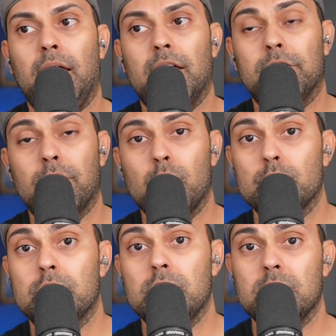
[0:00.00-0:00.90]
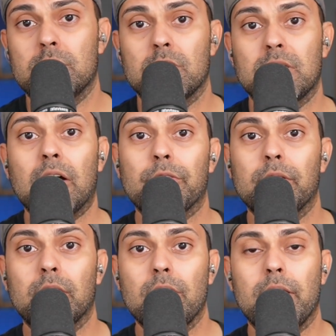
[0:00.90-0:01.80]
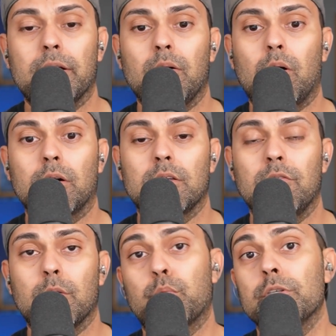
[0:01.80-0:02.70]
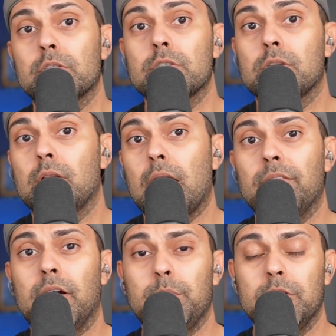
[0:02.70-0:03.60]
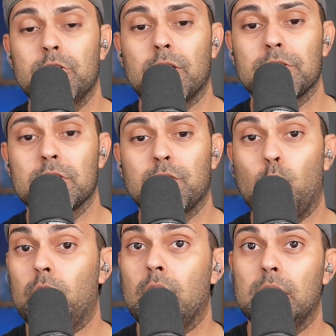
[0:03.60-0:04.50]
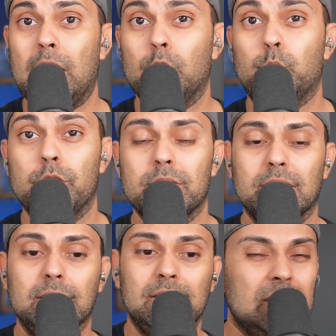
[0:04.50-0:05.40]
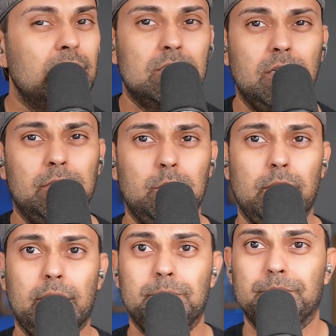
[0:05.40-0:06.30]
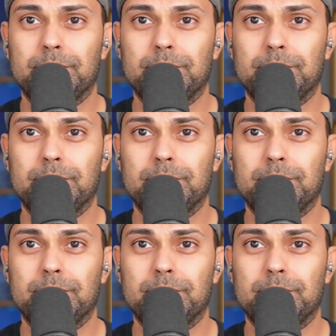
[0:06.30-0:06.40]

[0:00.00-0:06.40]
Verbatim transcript: And for those geniuses out there that are giving printers live IP addresses for cloud printing, let's not do that.